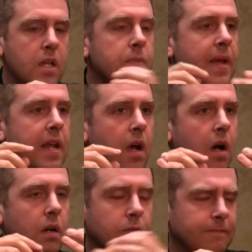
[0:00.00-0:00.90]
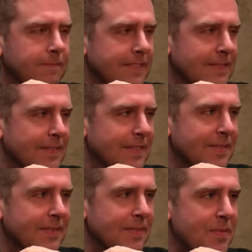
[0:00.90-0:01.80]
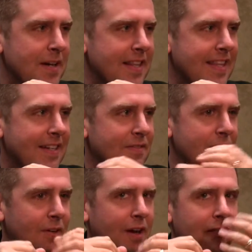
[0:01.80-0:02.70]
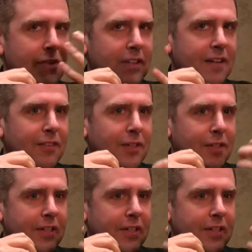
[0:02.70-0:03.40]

I'm trying to think of your comfort level or